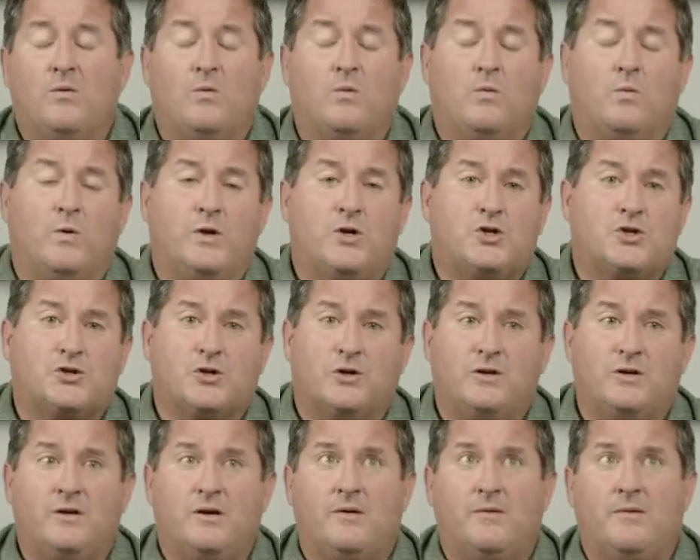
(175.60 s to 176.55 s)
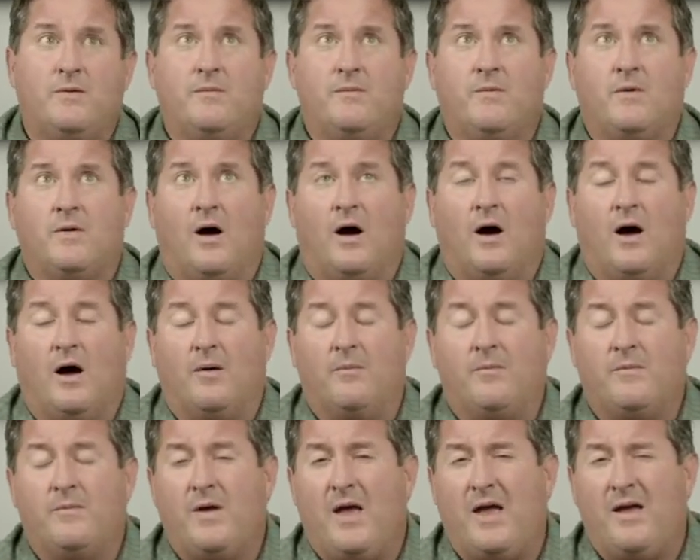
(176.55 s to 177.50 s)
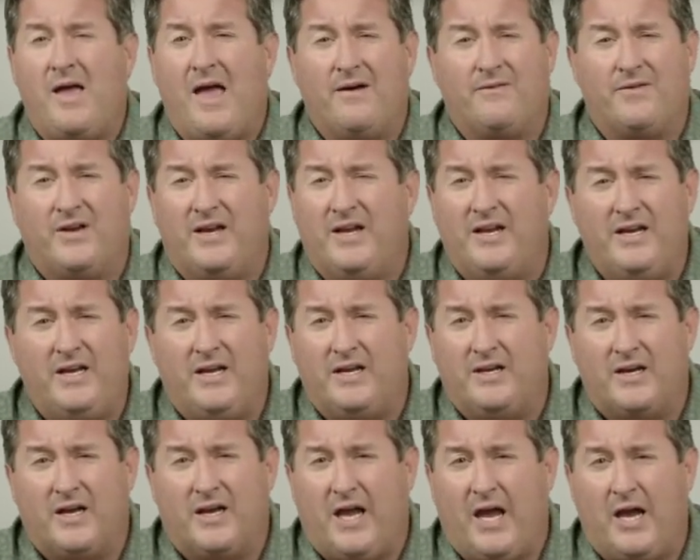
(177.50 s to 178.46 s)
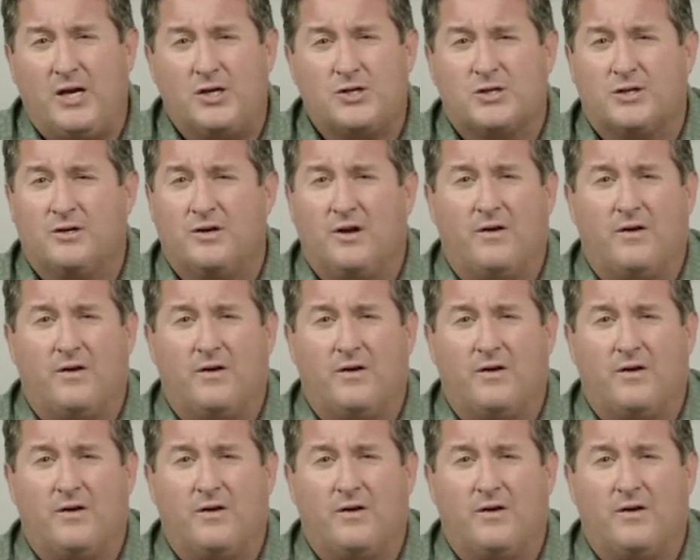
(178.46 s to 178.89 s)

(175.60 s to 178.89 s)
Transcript: we shouldn't have any indication